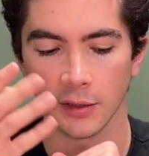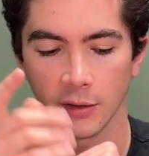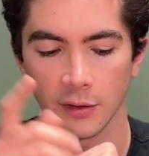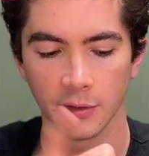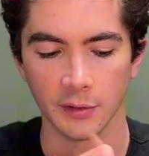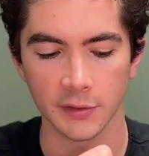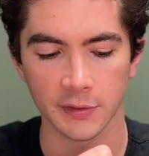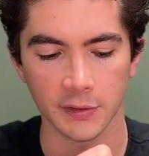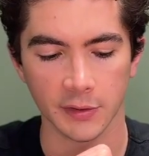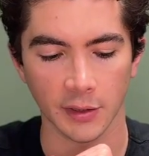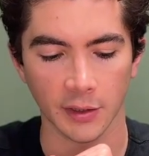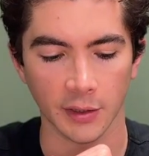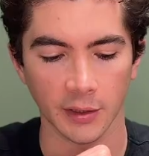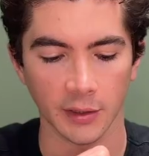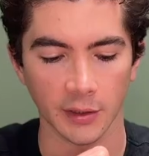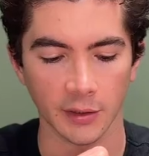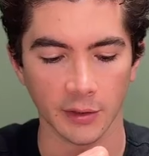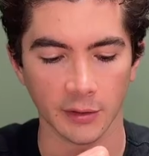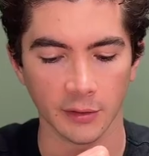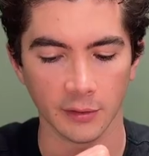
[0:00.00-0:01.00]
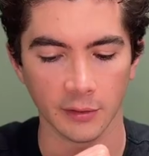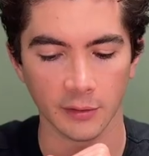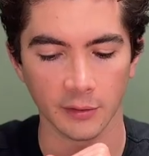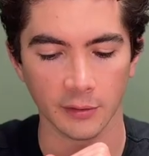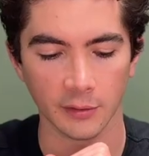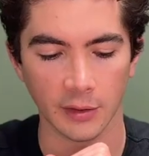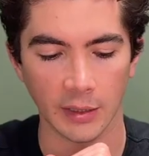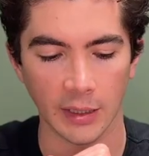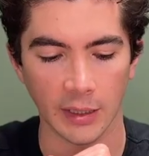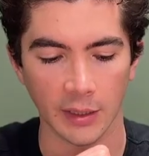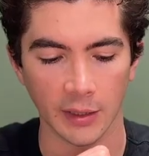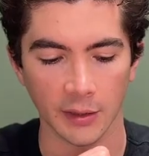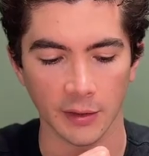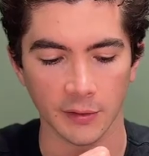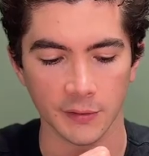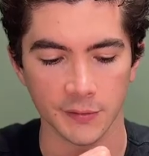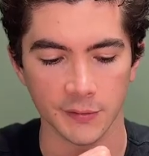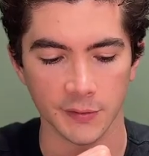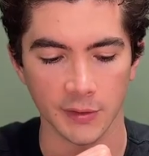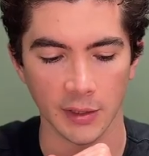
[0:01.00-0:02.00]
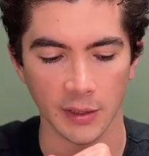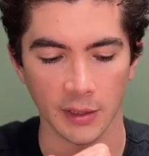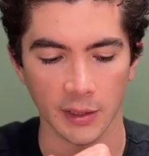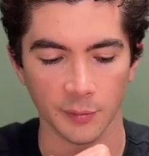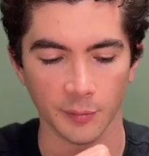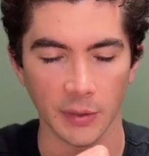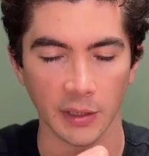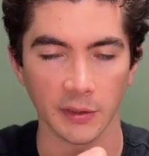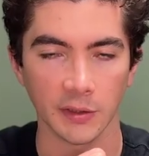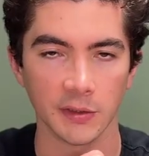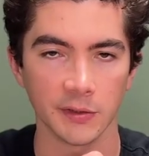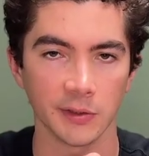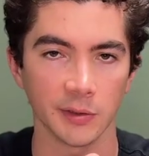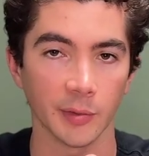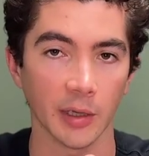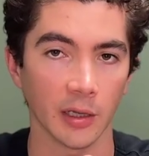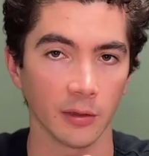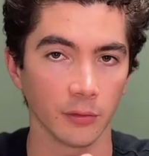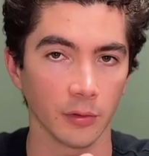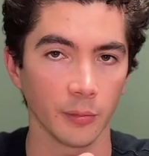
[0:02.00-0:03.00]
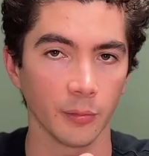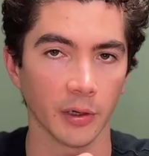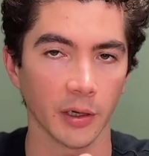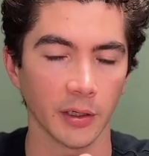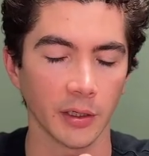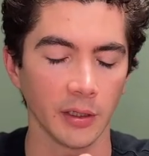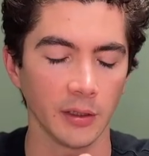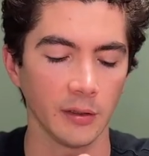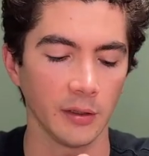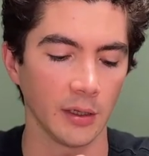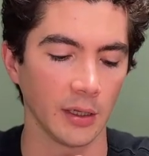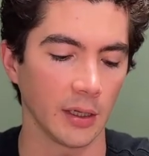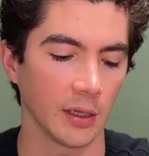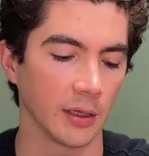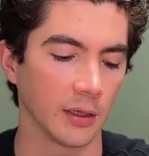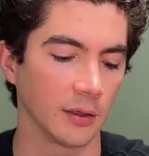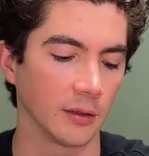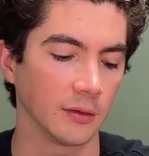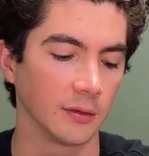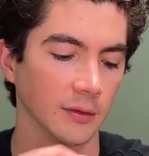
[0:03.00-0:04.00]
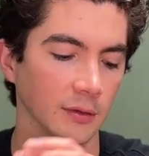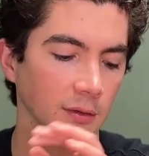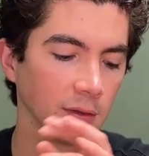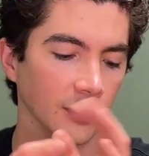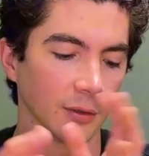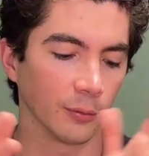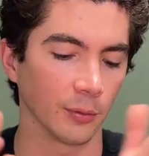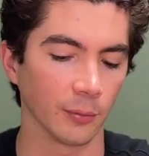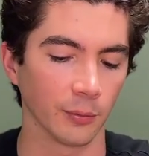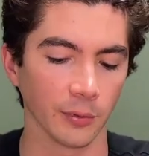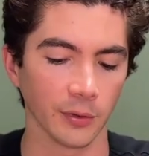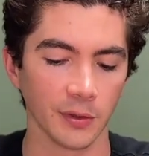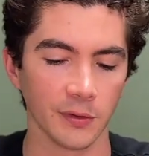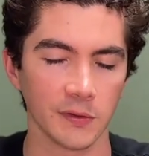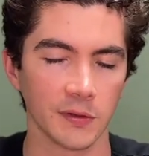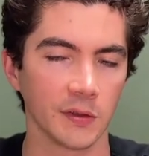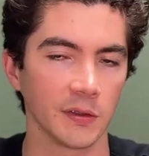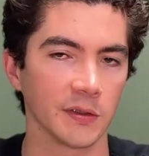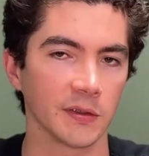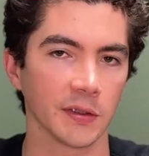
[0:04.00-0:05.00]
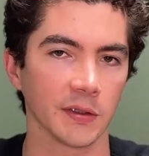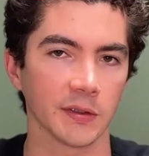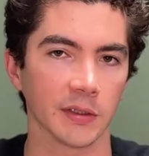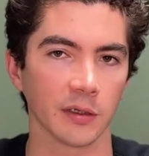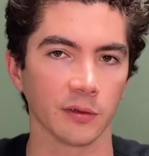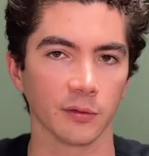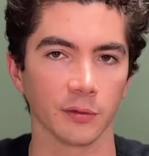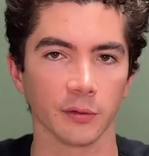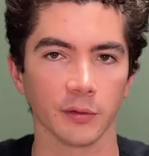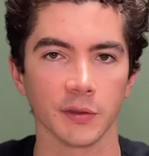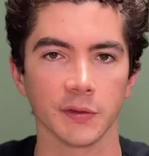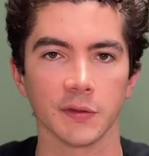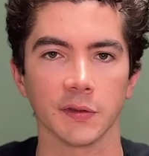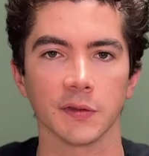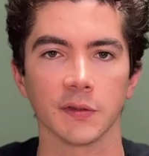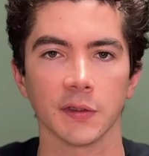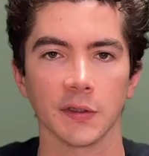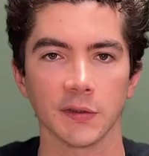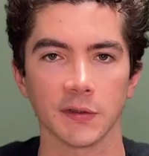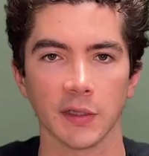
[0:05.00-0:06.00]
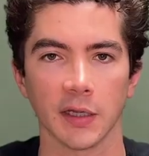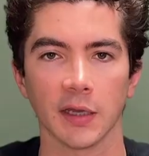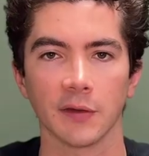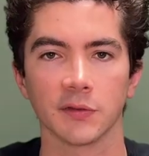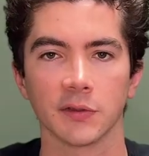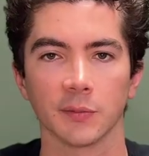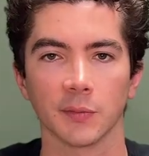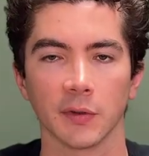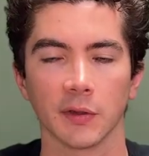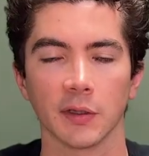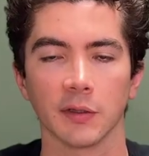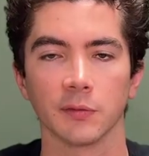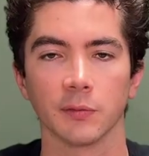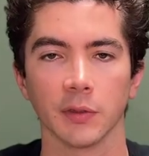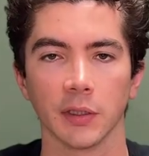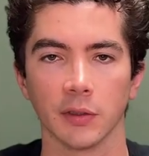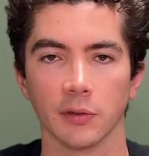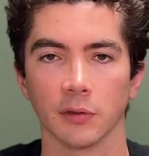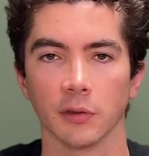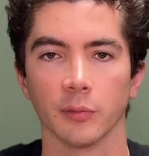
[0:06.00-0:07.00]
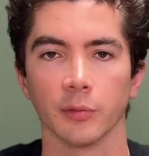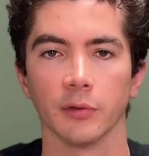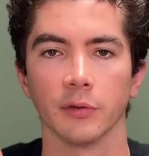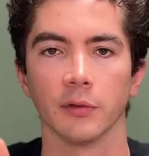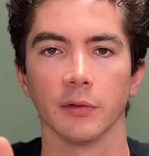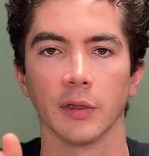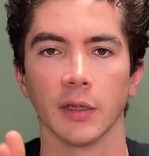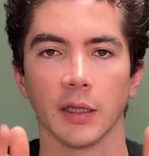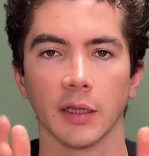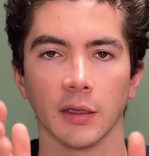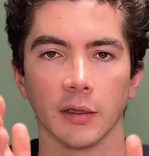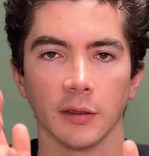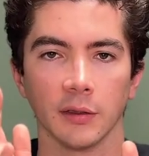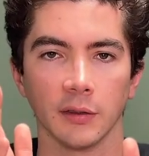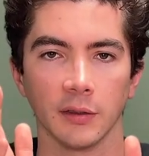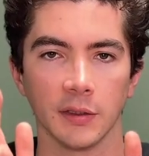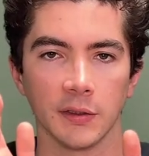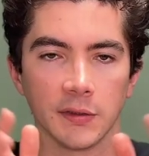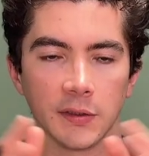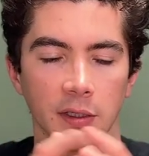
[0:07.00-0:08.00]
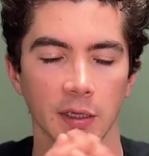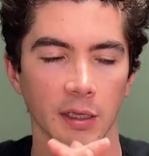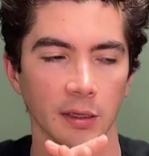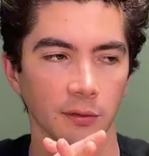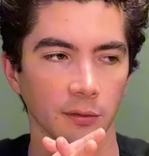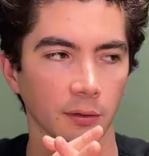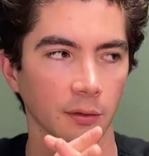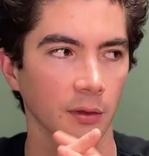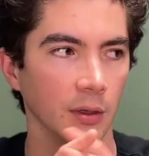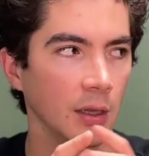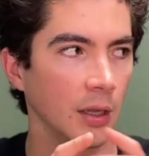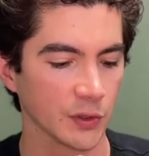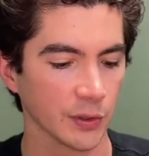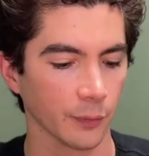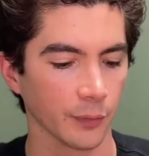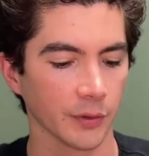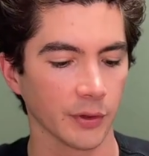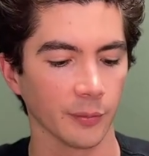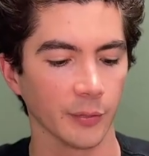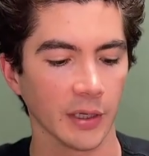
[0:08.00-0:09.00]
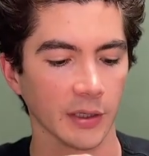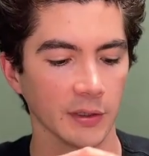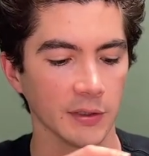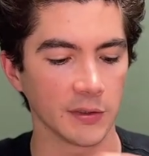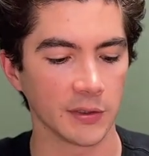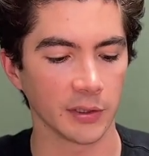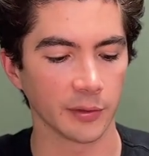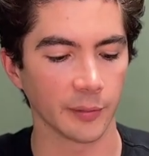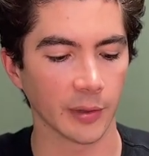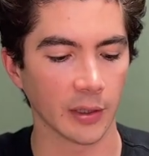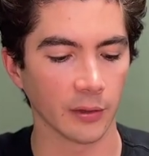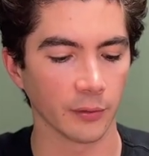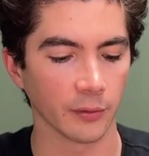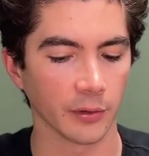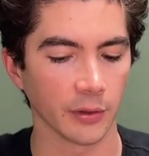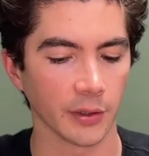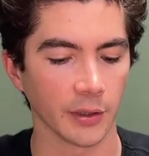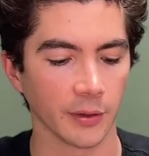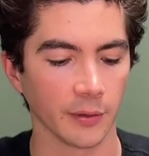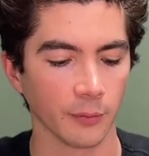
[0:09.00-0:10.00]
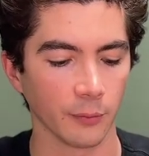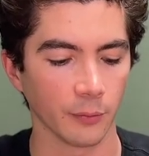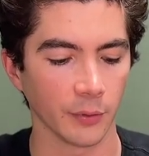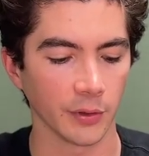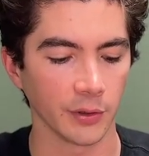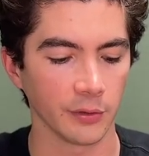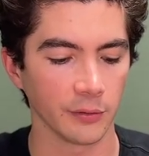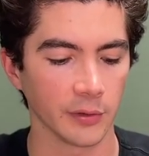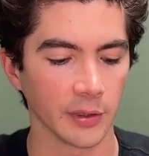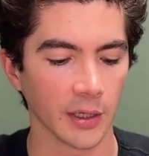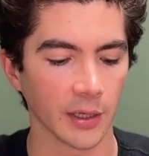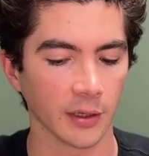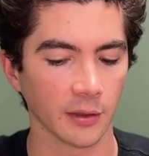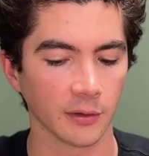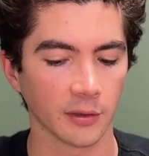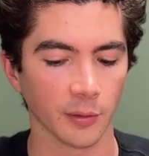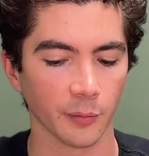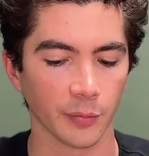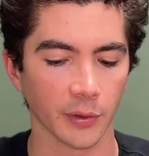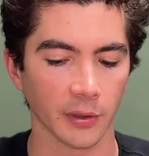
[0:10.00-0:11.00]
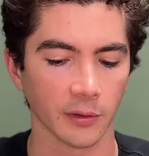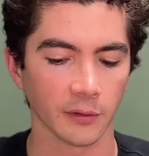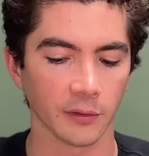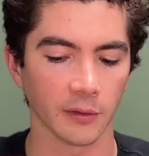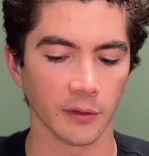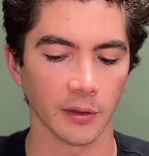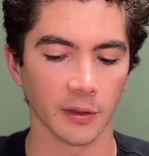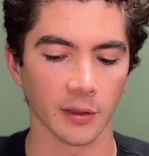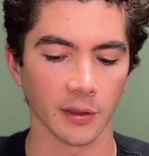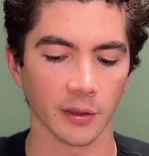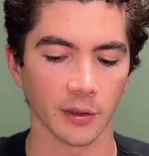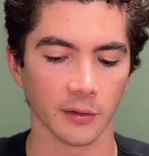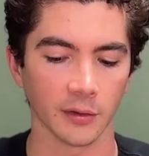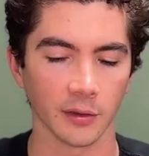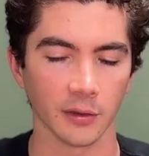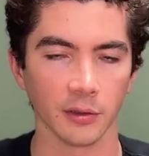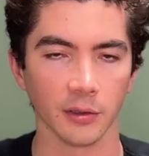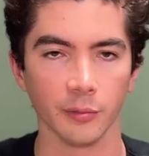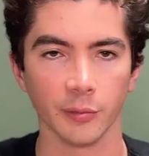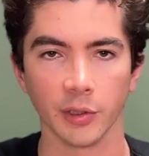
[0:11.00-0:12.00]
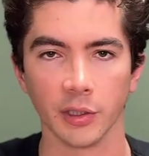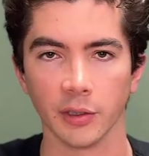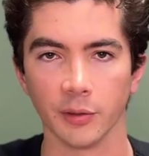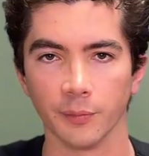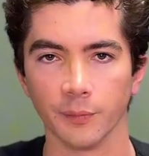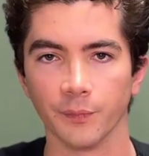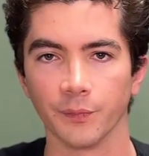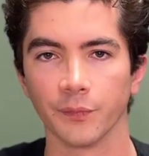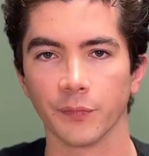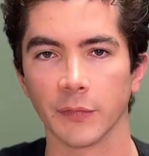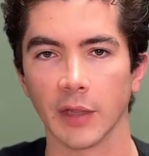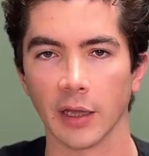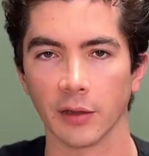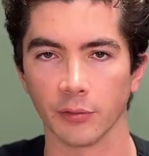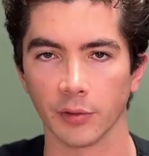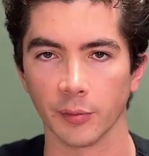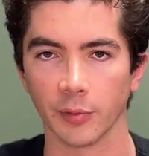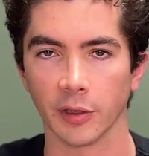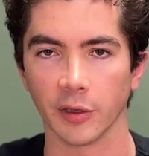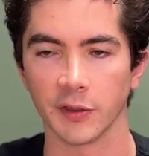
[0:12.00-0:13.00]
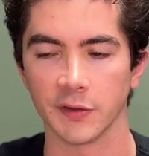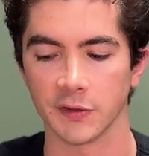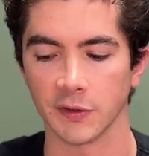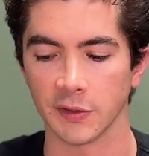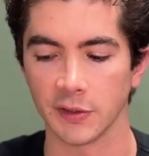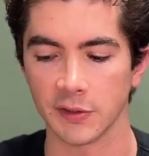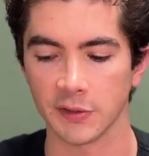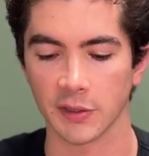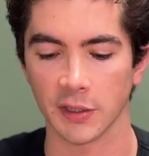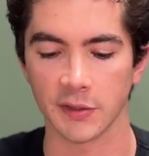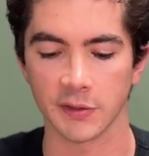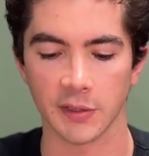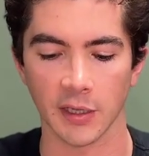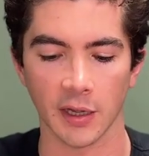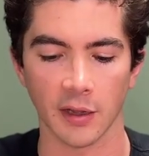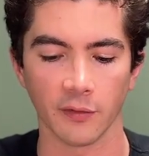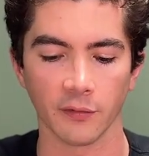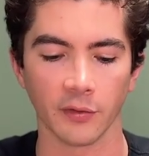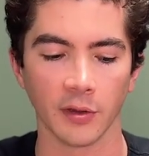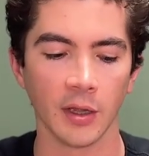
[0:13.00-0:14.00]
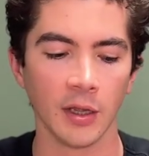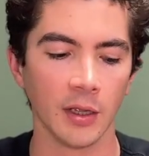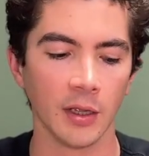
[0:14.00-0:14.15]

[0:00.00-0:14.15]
this guy has a magnesium alloy body. And, when we're using these things outdoors, it's nice to have something that's really durable and easy to handle. So with the magnesium alloy, what you get compared to the aluminum alloy bodies that these guys have,